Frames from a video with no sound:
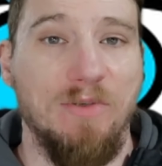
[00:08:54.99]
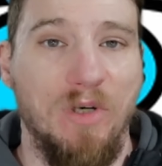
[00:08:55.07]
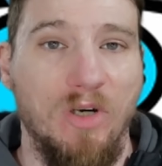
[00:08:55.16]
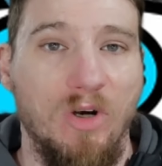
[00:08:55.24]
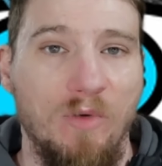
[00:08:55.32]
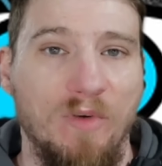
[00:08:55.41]
we're
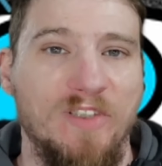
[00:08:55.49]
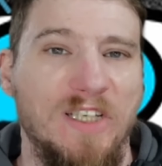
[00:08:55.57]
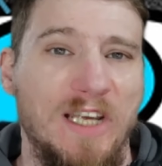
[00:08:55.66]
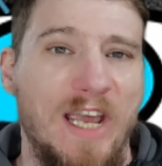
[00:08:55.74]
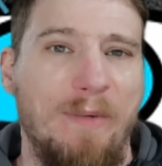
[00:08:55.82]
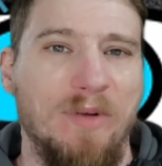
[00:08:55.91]
going with the
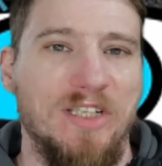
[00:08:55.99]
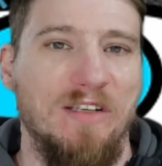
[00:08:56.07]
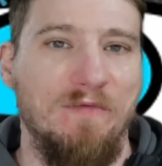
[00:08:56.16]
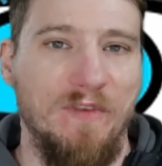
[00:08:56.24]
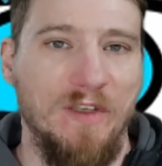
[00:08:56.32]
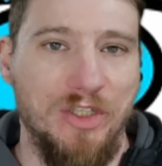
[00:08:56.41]

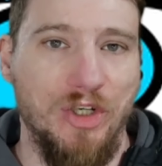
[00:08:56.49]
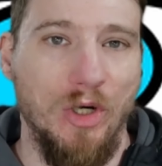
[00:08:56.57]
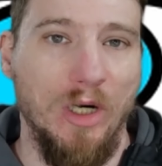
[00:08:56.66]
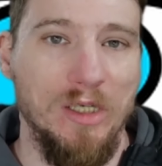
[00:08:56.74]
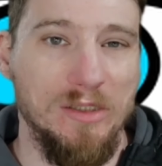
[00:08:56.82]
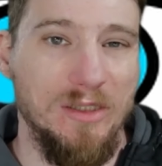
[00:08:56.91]
Hamilton
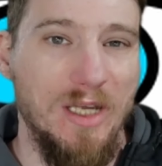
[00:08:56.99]
Ventura.